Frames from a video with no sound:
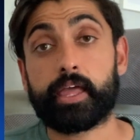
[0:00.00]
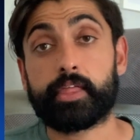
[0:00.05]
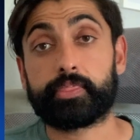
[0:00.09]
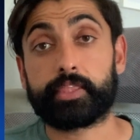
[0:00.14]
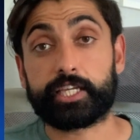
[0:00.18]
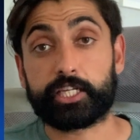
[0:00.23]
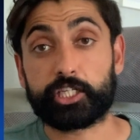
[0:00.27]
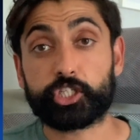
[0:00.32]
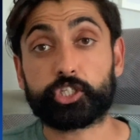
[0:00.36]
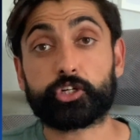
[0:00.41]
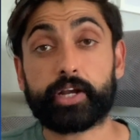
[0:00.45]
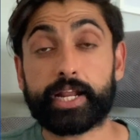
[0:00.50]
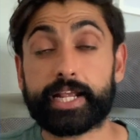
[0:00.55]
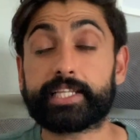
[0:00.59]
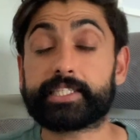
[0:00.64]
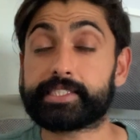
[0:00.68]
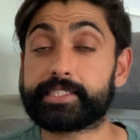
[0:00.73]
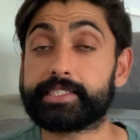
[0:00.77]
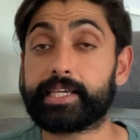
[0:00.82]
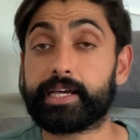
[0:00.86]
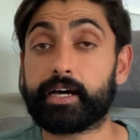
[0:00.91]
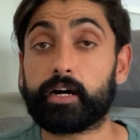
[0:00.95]
the injured
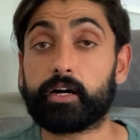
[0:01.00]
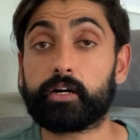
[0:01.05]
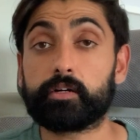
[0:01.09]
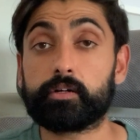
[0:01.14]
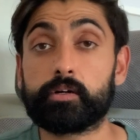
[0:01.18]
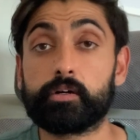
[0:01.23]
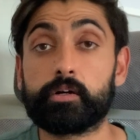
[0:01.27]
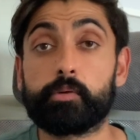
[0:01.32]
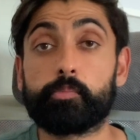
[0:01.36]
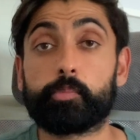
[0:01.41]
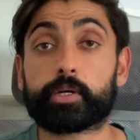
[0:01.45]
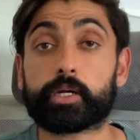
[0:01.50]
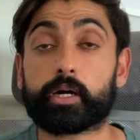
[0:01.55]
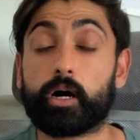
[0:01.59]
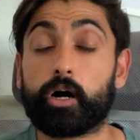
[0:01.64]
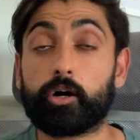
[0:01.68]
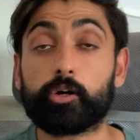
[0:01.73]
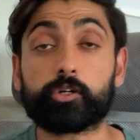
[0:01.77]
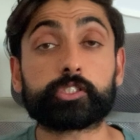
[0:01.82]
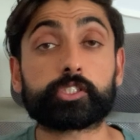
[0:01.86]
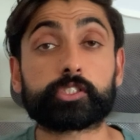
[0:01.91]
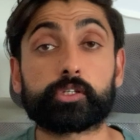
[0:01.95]
ACL, but
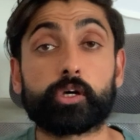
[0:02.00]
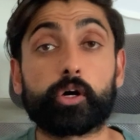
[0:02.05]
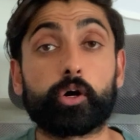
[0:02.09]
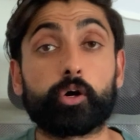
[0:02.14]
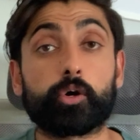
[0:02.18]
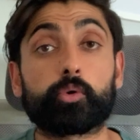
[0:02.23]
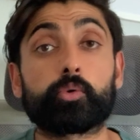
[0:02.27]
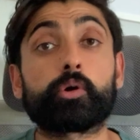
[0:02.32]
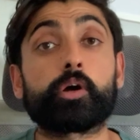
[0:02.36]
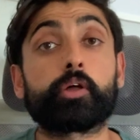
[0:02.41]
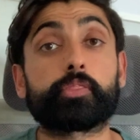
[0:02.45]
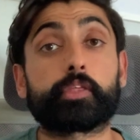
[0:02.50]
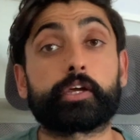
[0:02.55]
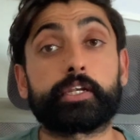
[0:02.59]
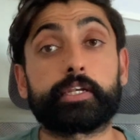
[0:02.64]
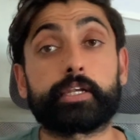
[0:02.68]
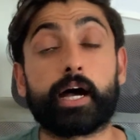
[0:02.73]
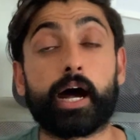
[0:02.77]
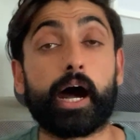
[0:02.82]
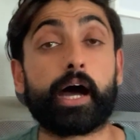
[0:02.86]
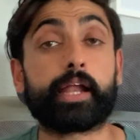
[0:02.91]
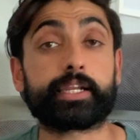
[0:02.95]
also the
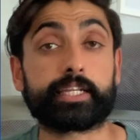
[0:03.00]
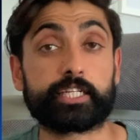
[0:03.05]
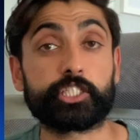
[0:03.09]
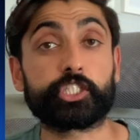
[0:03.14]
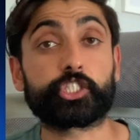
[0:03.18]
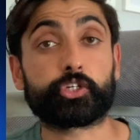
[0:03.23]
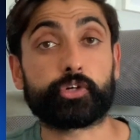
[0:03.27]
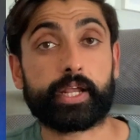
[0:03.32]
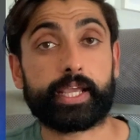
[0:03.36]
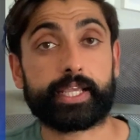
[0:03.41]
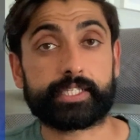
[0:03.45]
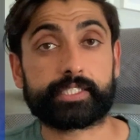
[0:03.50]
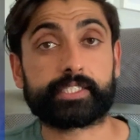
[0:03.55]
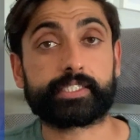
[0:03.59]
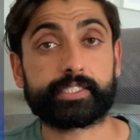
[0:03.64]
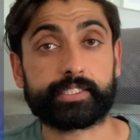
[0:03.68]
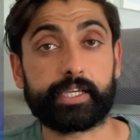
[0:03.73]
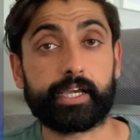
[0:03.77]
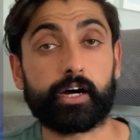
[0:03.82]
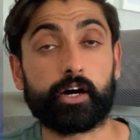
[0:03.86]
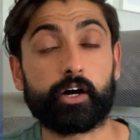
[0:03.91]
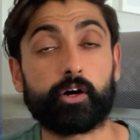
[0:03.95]
non-injured
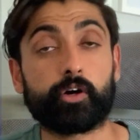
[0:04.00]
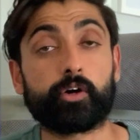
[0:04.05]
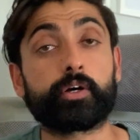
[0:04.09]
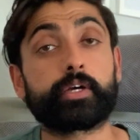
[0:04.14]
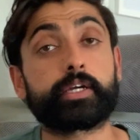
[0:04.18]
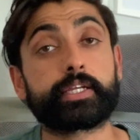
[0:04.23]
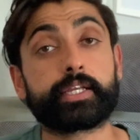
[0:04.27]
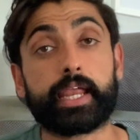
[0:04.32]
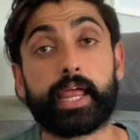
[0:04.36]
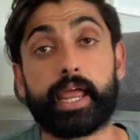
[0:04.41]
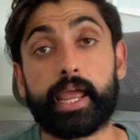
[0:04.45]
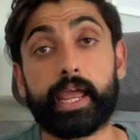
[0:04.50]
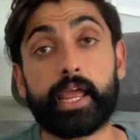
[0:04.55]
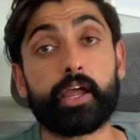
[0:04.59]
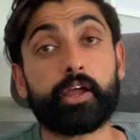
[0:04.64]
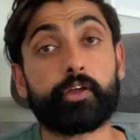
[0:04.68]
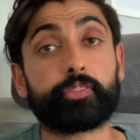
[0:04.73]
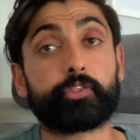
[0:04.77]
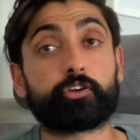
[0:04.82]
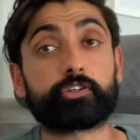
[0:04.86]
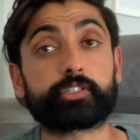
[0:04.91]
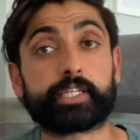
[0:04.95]
ACL.
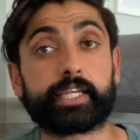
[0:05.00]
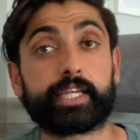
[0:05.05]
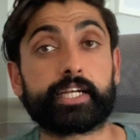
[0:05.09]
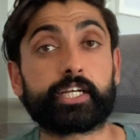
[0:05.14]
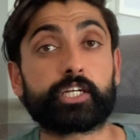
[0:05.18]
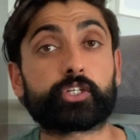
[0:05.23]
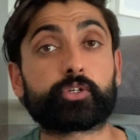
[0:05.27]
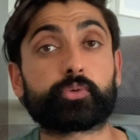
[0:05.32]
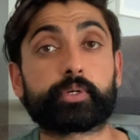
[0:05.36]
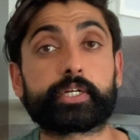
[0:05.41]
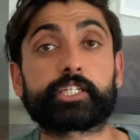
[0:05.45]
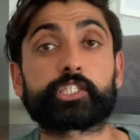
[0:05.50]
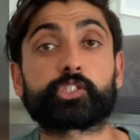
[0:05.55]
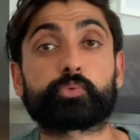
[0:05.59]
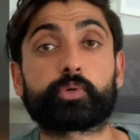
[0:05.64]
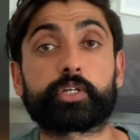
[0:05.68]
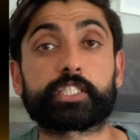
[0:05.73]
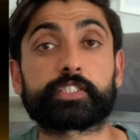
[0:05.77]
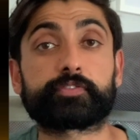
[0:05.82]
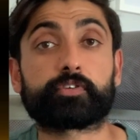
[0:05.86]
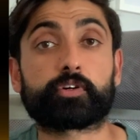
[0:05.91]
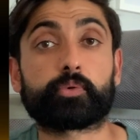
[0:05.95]
And there's increased
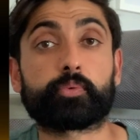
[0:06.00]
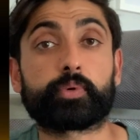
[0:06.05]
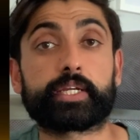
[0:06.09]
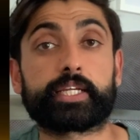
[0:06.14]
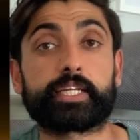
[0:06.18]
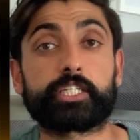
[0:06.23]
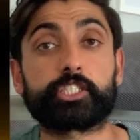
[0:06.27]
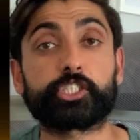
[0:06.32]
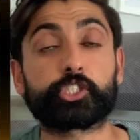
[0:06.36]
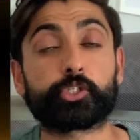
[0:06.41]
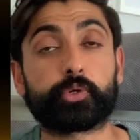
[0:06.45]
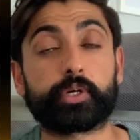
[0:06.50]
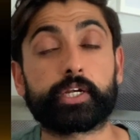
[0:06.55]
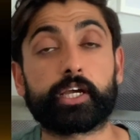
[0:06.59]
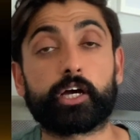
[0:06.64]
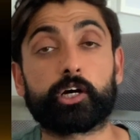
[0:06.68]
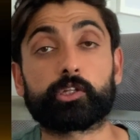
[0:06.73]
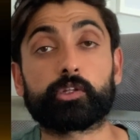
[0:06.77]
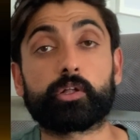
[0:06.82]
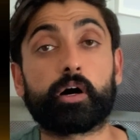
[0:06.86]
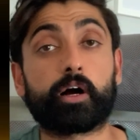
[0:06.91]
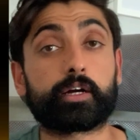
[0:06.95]
risk for re-injury
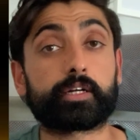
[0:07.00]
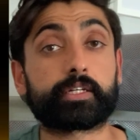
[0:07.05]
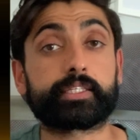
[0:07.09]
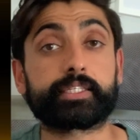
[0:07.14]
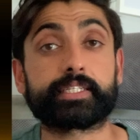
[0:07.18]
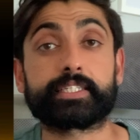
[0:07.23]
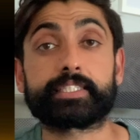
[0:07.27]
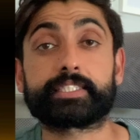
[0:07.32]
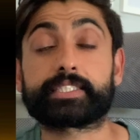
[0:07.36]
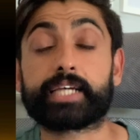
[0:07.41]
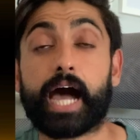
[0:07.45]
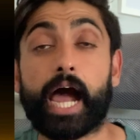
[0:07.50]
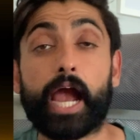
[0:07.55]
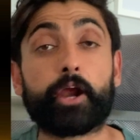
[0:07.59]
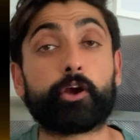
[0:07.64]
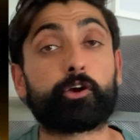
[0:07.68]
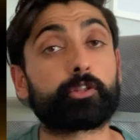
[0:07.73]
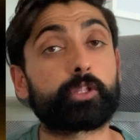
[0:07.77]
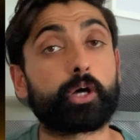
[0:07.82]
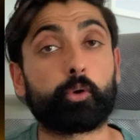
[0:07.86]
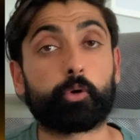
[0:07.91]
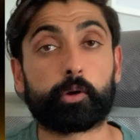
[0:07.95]
along the
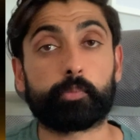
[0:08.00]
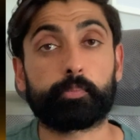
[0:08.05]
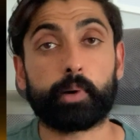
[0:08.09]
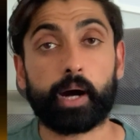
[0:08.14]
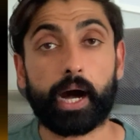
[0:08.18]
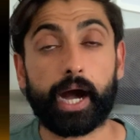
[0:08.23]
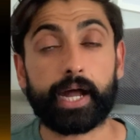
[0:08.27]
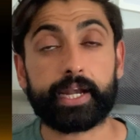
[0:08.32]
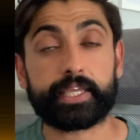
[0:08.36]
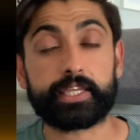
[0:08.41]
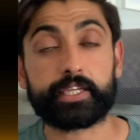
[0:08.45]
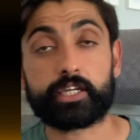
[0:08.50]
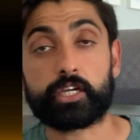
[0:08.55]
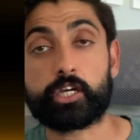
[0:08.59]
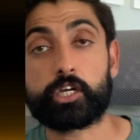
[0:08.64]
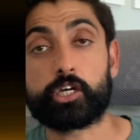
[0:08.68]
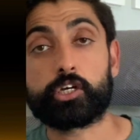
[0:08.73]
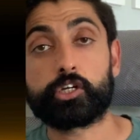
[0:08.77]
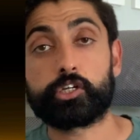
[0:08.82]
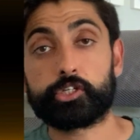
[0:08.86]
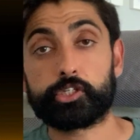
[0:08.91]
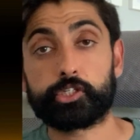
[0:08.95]
entire lower body
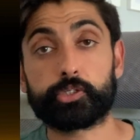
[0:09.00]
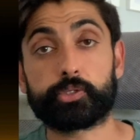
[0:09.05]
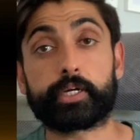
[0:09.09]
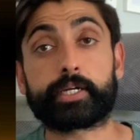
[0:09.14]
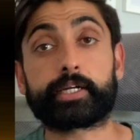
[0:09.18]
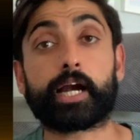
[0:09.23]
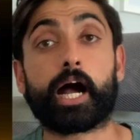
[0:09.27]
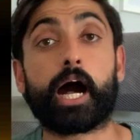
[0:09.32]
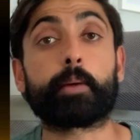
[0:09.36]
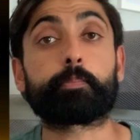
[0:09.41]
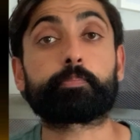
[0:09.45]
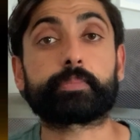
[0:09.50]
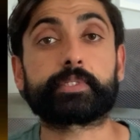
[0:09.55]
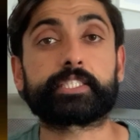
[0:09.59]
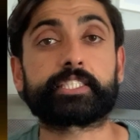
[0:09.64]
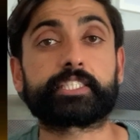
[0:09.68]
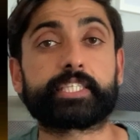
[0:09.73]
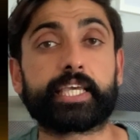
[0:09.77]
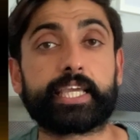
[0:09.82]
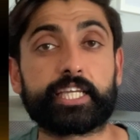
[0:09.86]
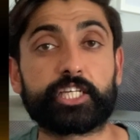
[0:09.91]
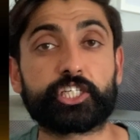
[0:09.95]
due to
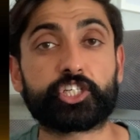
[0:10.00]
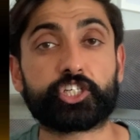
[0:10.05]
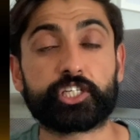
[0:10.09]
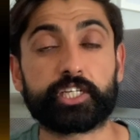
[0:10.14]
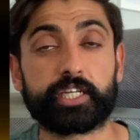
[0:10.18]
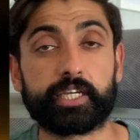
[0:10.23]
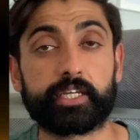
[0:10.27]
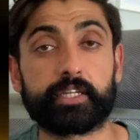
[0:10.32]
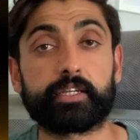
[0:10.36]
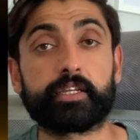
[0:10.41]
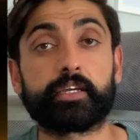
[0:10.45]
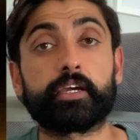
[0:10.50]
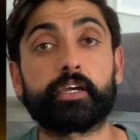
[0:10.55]
compensation